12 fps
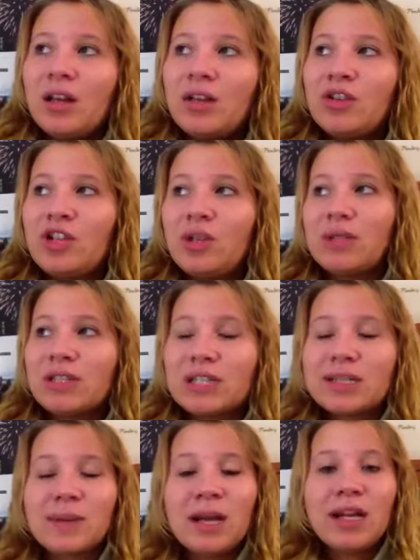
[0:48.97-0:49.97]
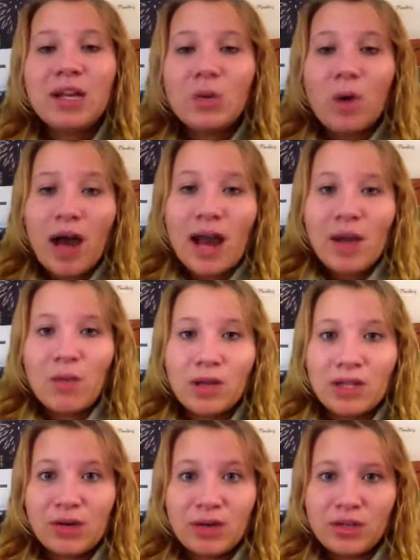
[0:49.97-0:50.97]
she was explaining why what
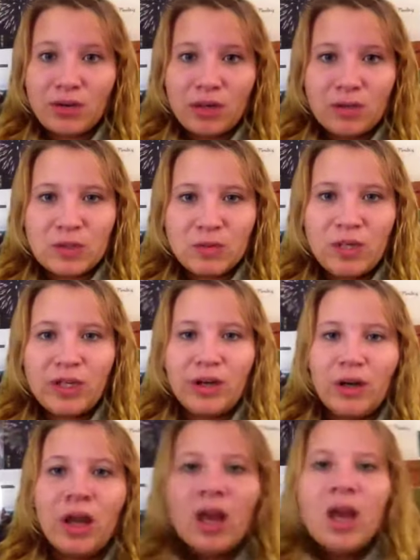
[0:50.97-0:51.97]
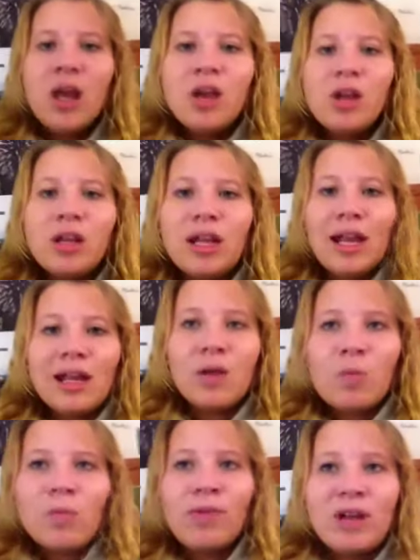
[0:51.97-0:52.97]
they were doing was weird. Like,
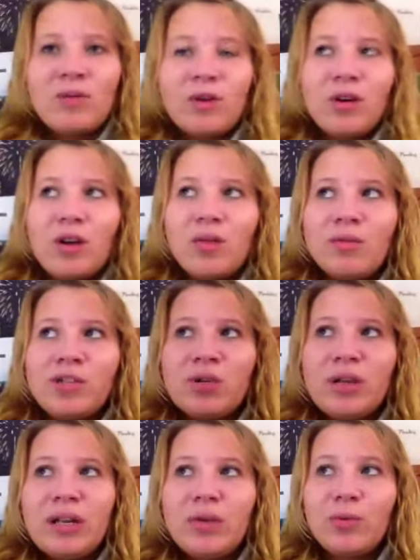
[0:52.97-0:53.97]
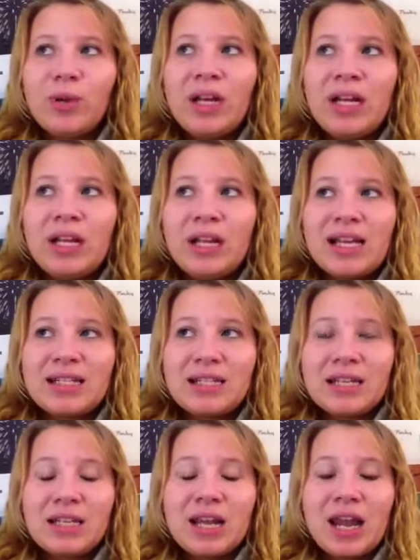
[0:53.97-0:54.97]
they were doing a reading
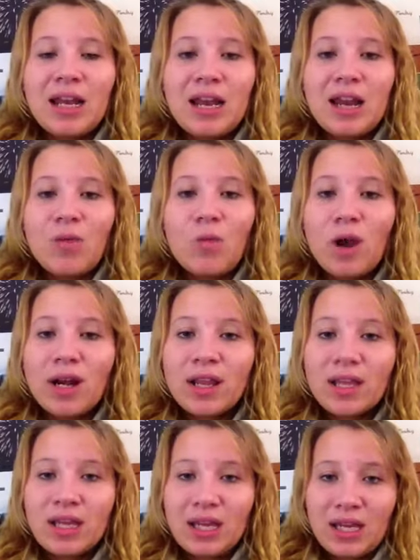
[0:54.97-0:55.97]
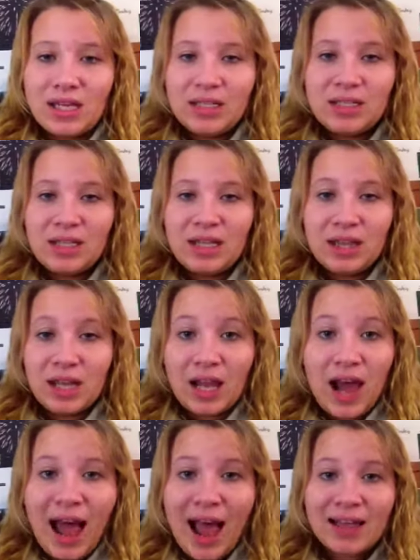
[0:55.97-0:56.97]
lesson, and then one of the kids in the
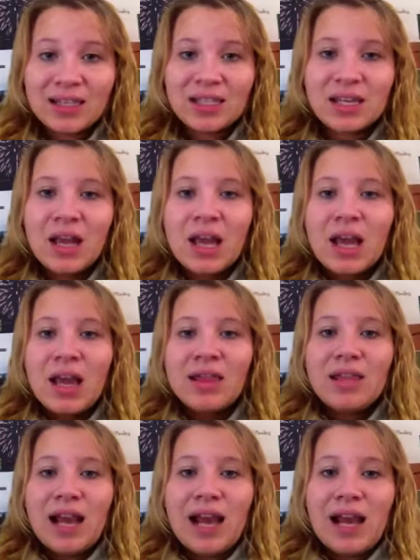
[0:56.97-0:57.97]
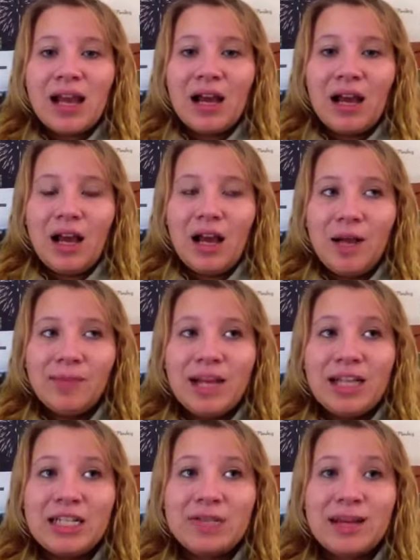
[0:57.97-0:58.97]
class that
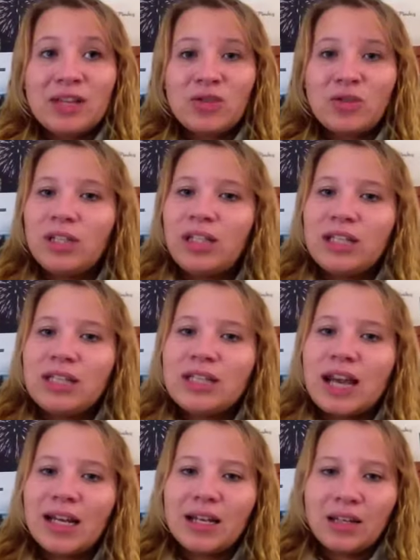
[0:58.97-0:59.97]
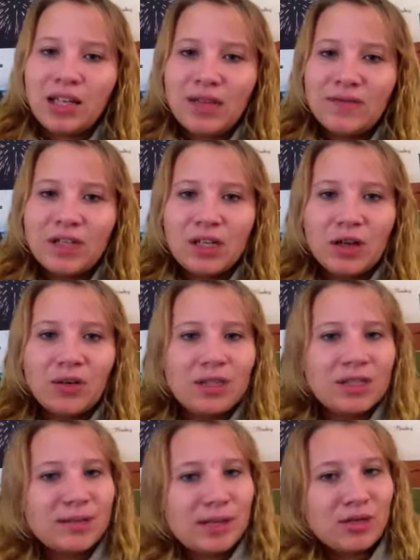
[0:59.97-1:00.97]
had special needs had to leave to go with
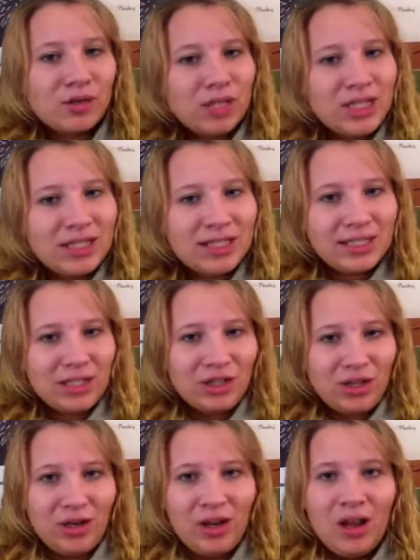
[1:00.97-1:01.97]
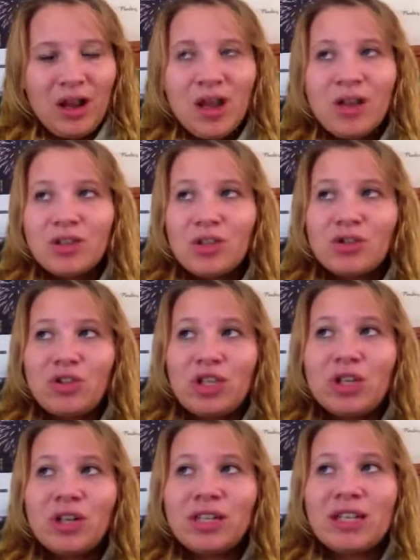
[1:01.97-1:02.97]
his special needs teacher. So she
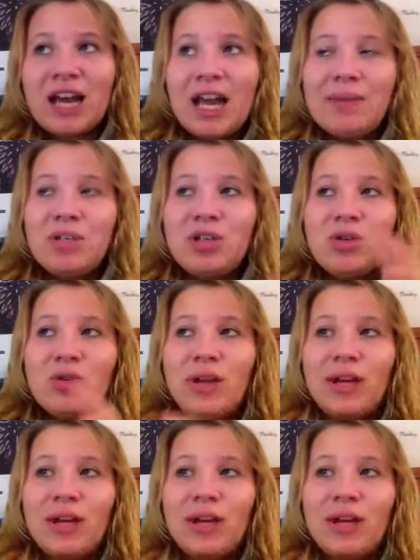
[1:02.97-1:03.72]
took the time to